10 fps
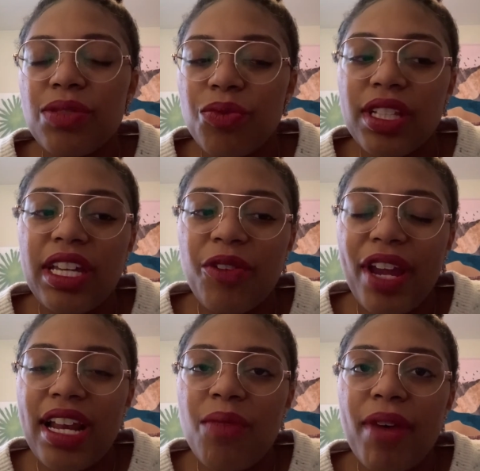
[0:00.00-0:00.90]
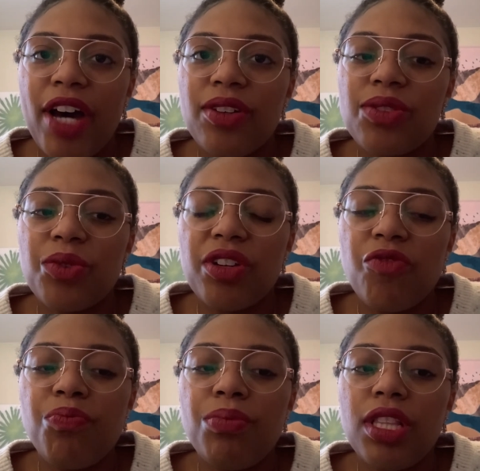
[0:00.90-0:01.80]
really great about sort of
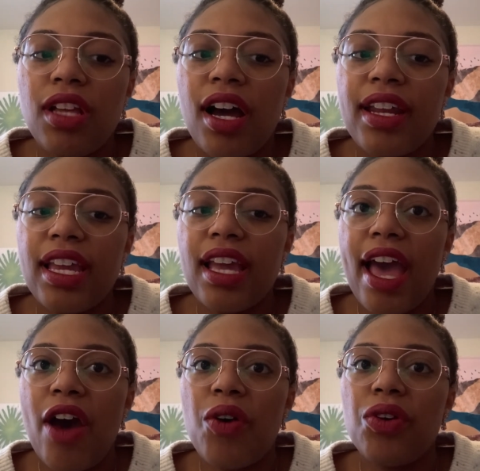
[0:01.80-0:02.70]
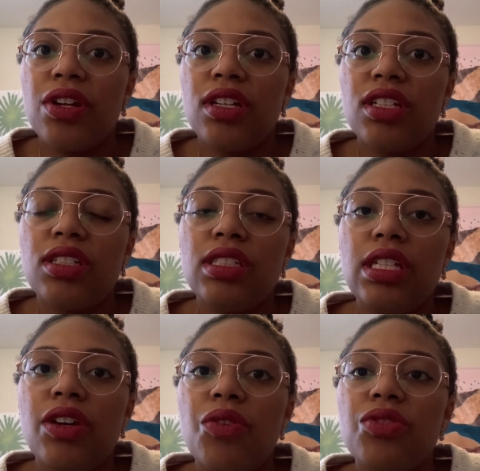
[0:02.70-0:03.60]
plotting out, you
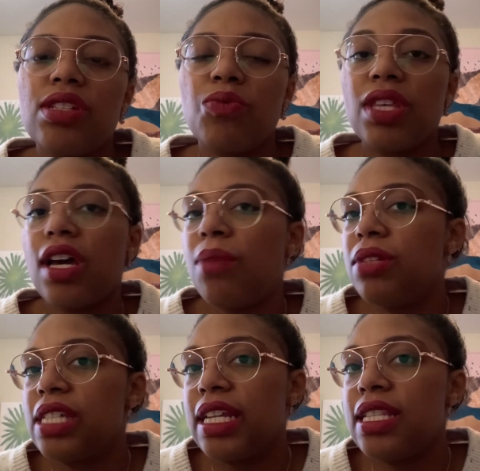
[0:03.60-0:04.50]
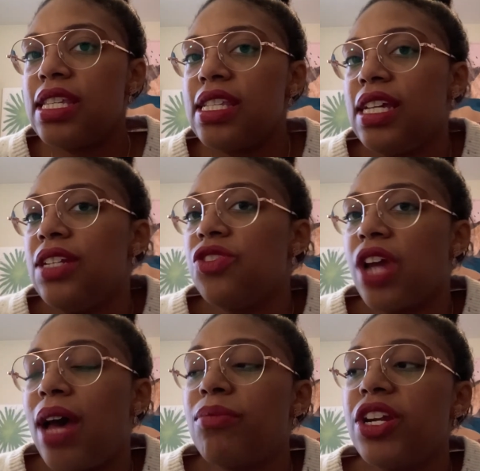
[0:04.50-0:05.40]
know, just with a couple sentences each
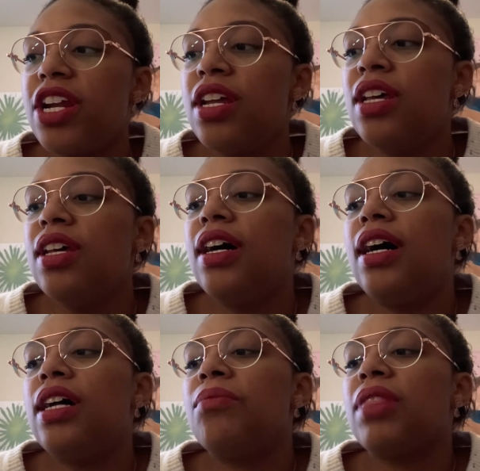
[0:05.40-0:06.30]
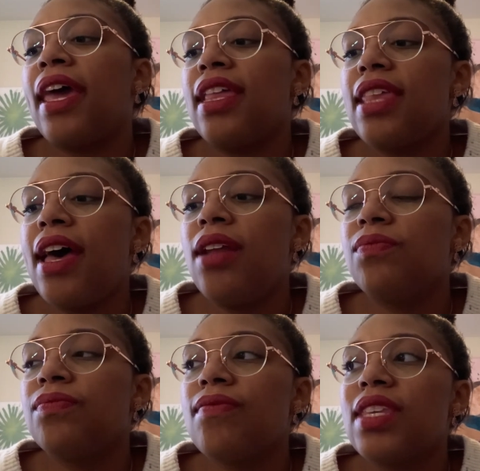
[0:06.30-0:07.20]
chapter, like that.
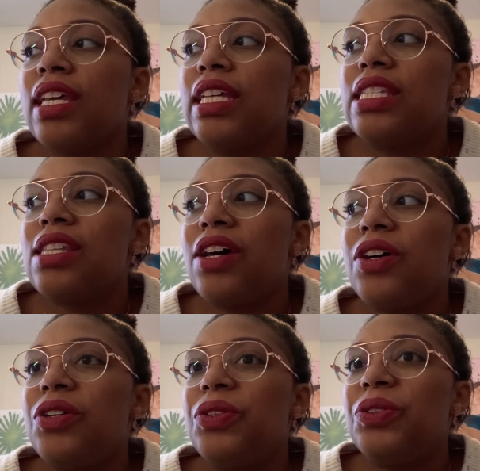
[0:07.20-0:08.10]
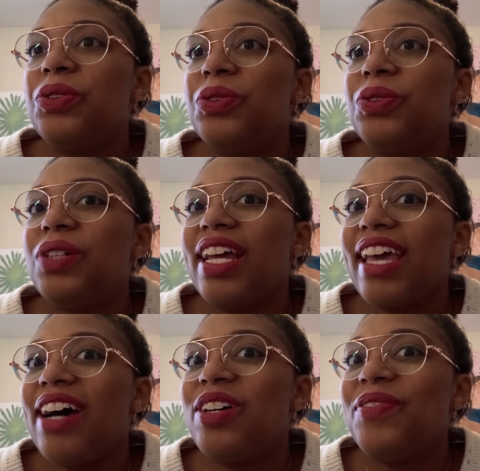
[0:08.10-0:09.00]
So yeah,
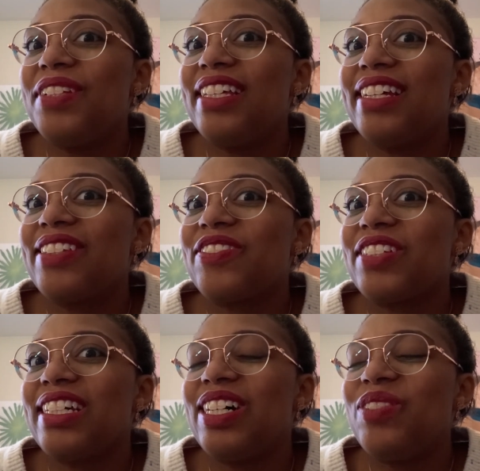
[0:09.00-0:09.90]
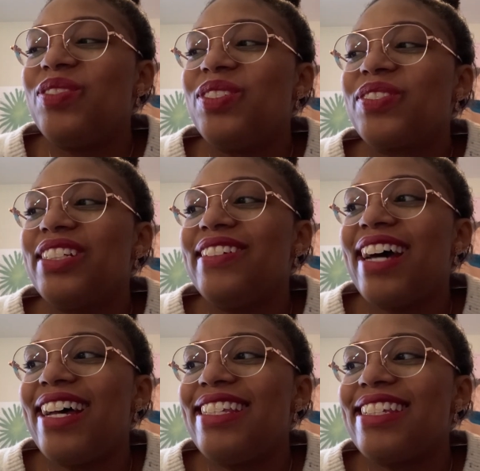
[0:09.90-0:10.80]
hopefully that's really helpful for you
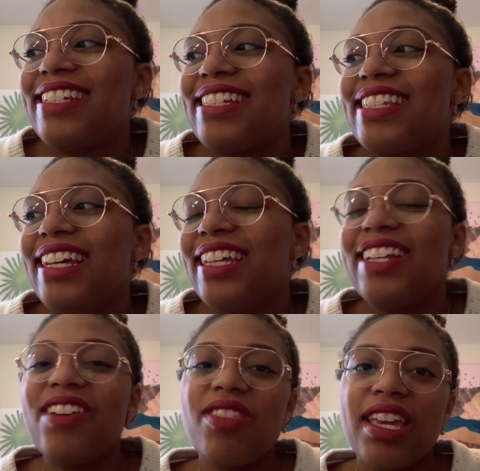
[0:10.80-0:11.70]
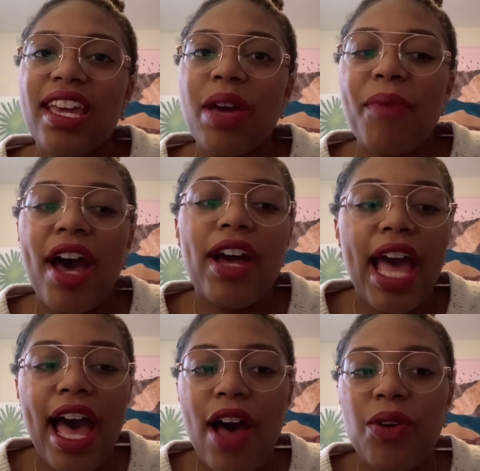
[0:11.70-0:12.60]
guys, just, you know, thinking about
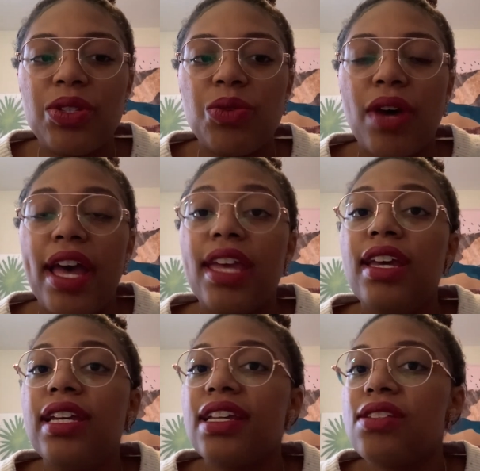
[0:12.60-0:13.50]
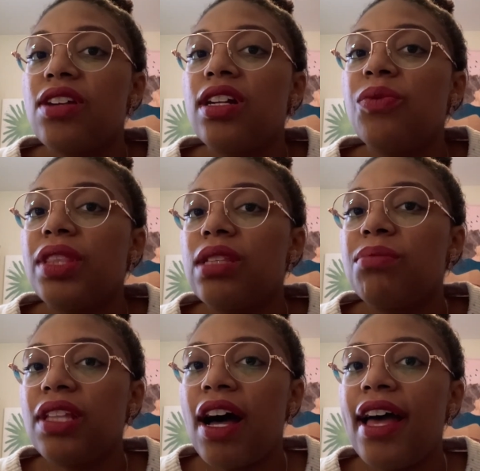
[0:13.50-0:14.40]
how do I get started with the
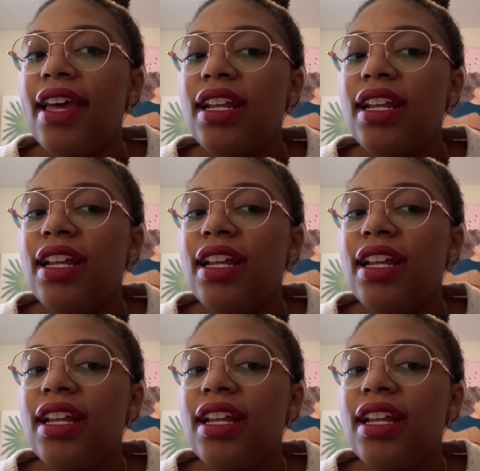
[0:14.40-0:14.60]
plot.